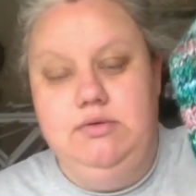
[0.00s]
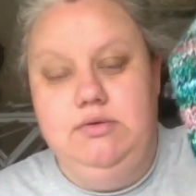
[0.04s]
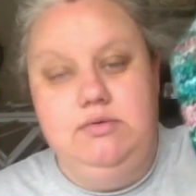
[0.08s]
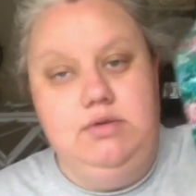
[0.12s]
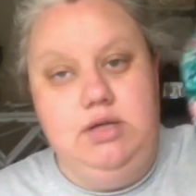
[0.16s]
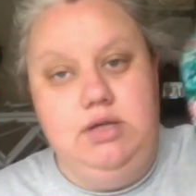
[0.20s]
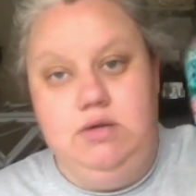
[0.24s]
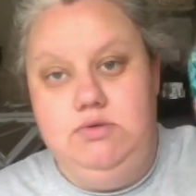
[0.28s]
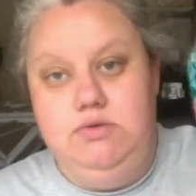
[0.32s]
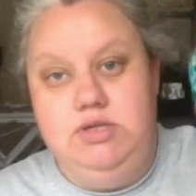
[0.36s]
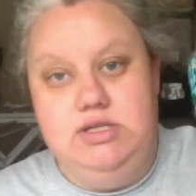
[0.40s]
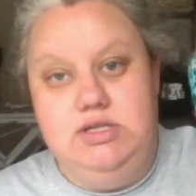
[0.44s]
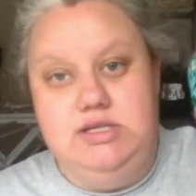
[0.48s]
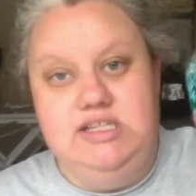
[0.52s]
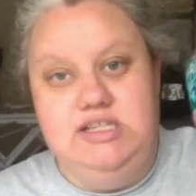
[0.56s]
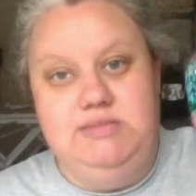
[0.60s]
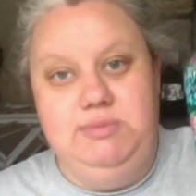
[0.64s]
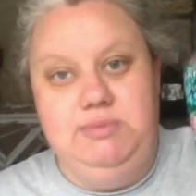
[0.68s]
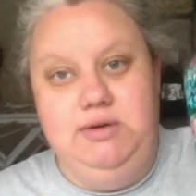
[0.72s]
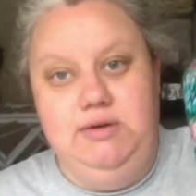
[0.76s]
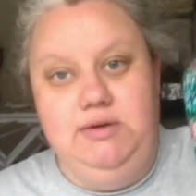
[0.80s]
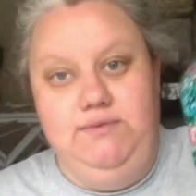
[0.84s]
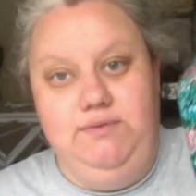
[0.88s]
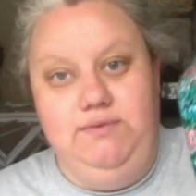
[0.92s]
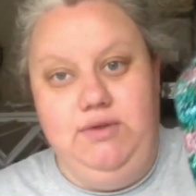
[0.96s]
you know, just as
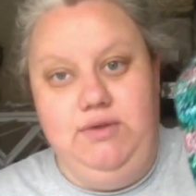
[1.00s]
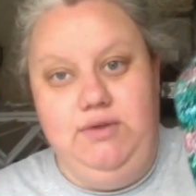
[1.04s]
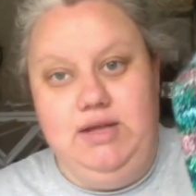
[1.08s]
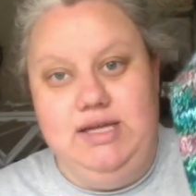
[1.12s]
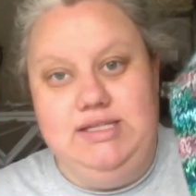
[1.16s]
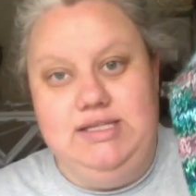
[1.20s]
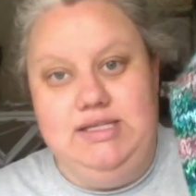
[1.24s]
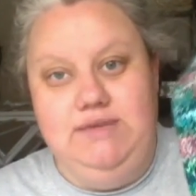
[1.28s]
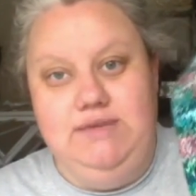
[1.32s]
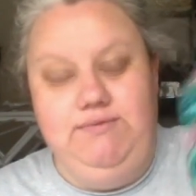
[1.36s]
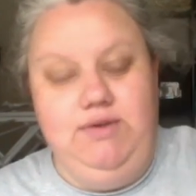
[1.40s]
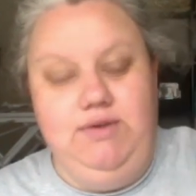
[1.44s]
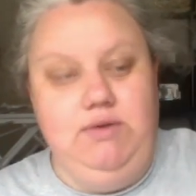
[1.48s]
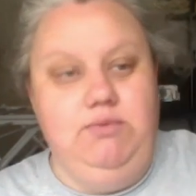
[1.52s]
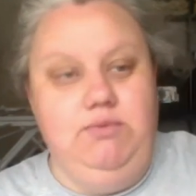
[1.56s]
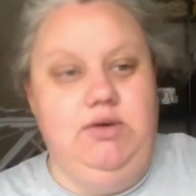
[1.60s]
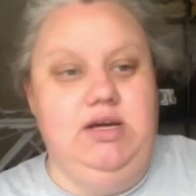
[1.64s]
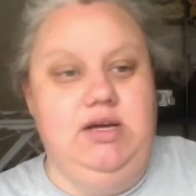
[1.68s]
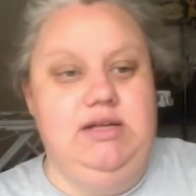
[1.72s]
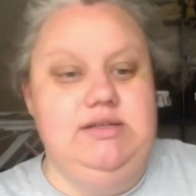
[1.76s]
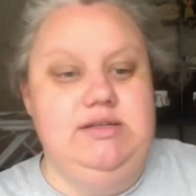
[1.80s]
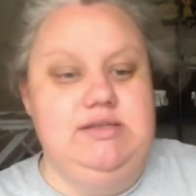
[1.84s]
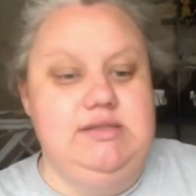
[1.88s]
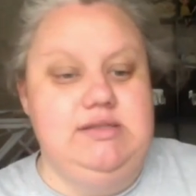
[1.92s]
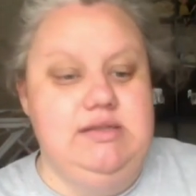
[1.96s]
beautiful as if it
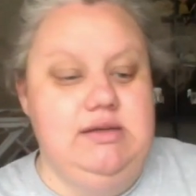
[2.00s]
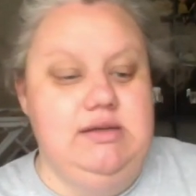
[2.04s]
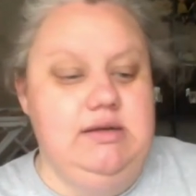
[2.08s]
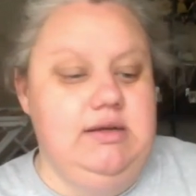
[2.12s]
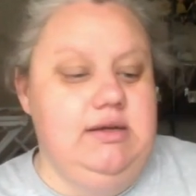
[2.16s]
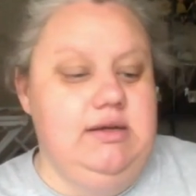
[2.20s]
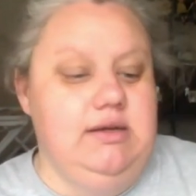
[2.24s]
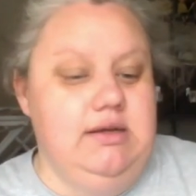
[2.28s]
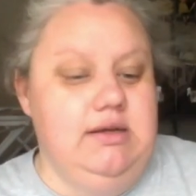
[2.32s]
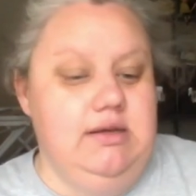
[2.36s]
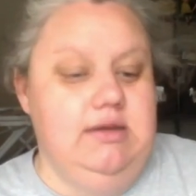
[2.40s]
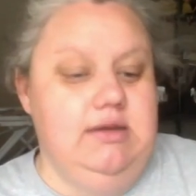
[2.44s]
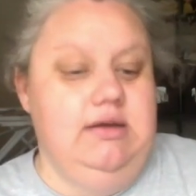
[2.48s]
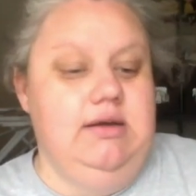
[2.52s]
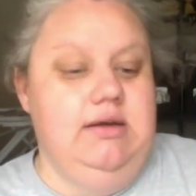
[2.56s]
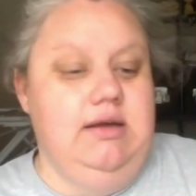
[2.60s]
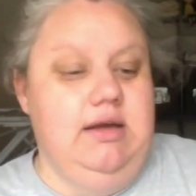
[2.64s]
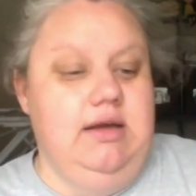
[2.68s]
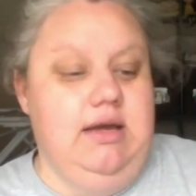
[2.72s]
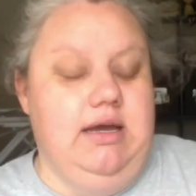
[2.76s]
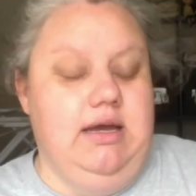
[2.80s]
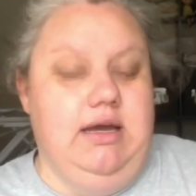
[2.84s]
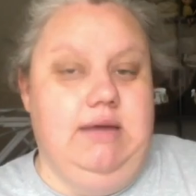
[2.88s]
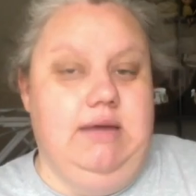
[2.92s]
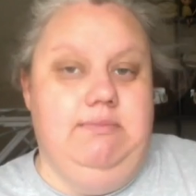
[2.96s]
was
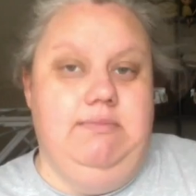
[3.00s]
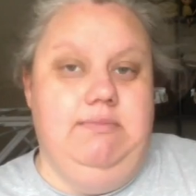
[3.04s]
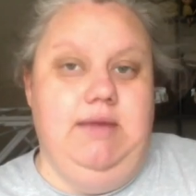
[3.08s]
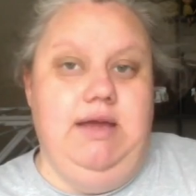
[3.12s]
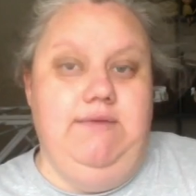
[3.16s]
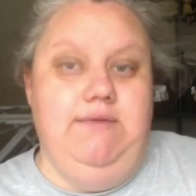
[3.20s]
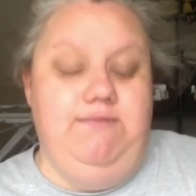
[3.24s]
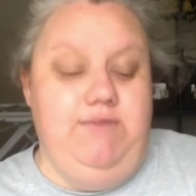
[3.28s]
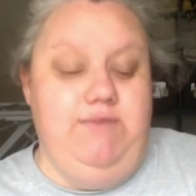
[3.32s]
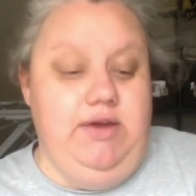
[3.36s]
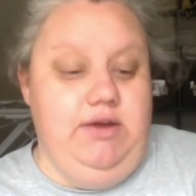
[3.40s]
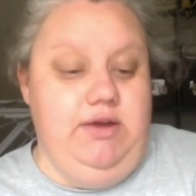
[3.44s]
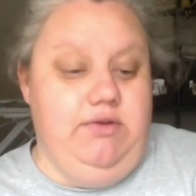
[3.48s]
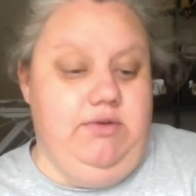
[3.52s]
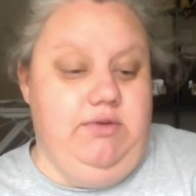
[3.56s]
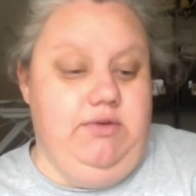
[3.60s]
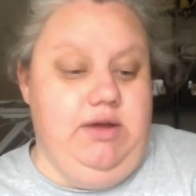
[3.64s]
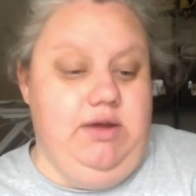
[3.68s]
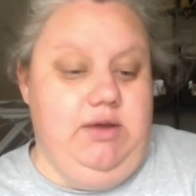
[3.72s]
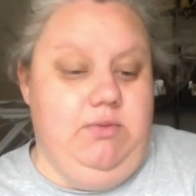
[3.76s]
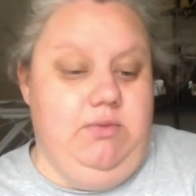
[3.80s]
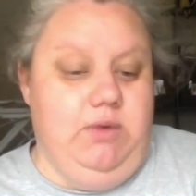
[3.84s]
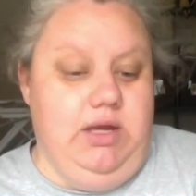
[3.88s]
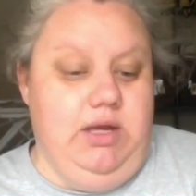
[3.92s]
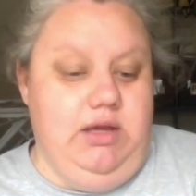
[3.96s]
a
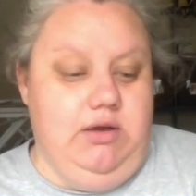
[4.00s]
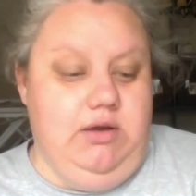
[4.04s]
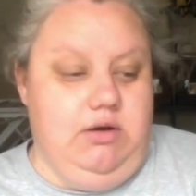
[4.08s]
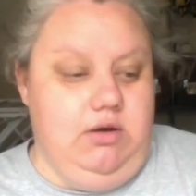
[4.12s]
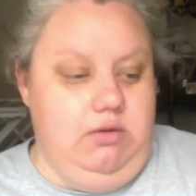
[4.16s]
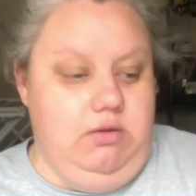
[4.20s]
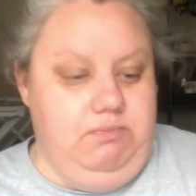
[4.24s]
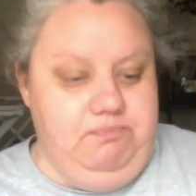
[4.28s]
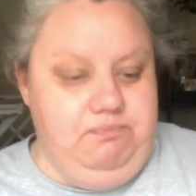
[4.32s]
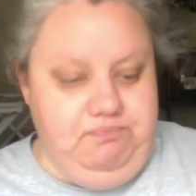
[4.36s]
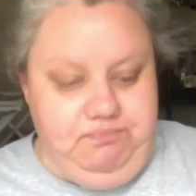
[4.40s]
fingering weight yarn.